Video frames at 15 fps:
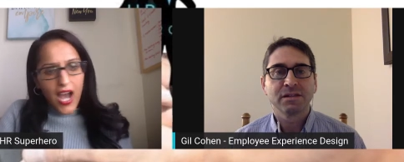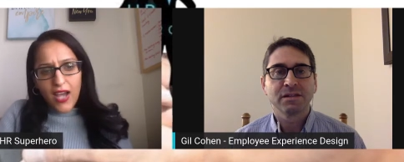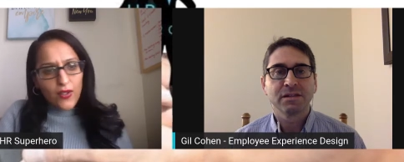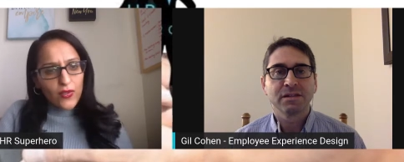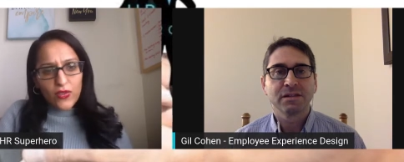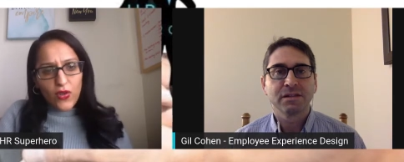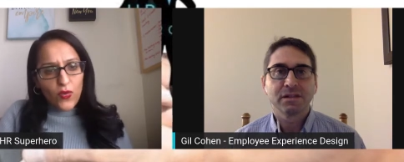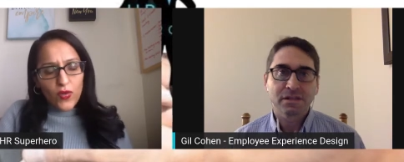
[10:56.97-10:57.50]

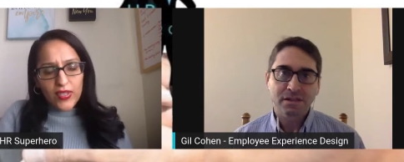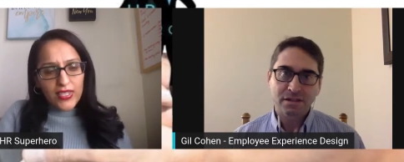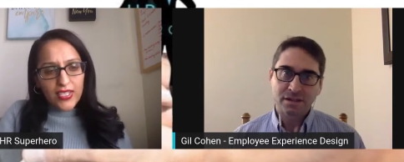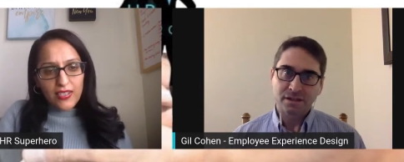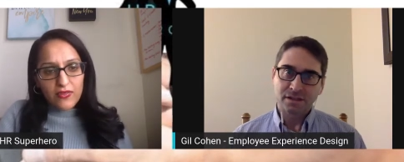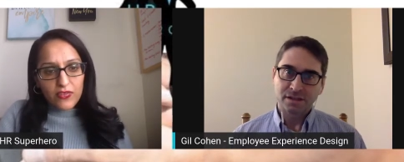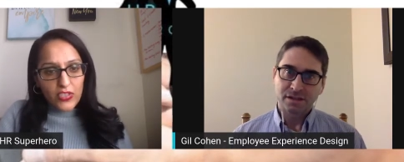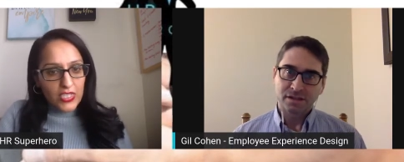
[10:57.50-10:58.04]
Speaker 1: I don't know what
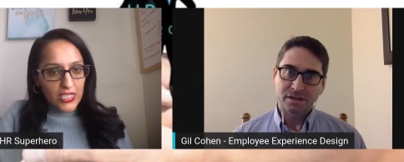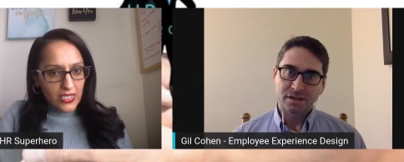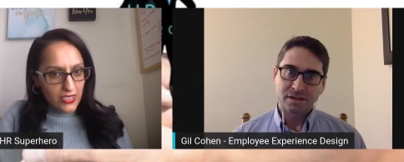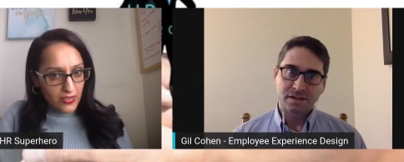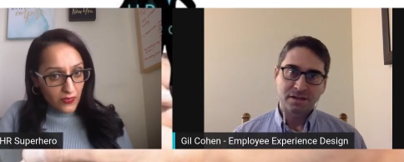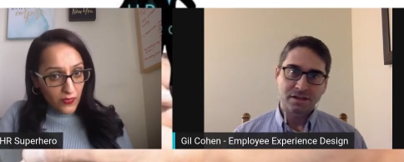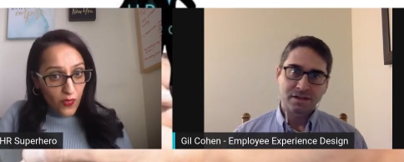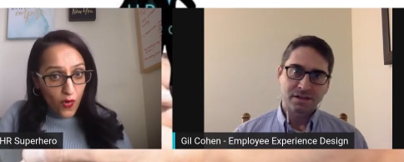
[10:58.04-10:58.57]
the invoice
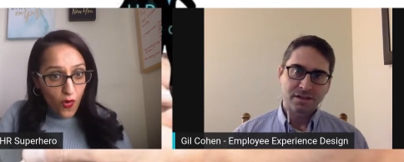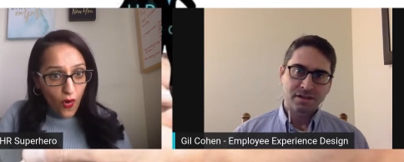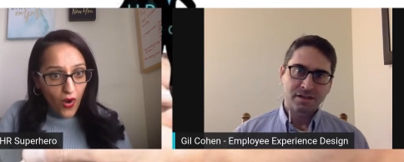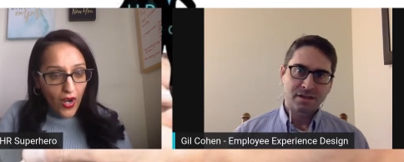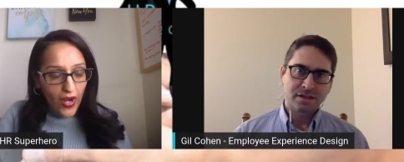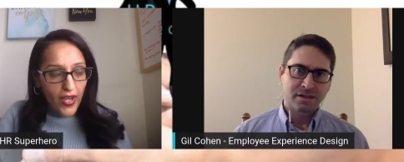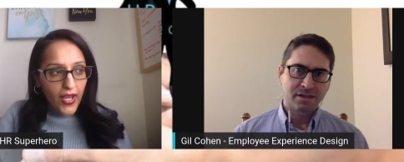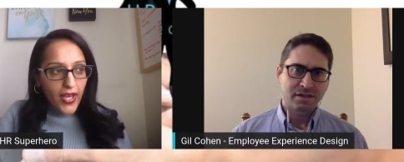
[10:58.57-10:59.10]
is
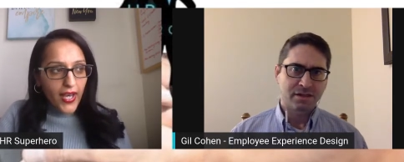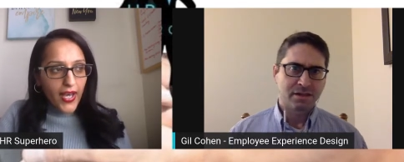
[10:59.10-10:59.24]
for.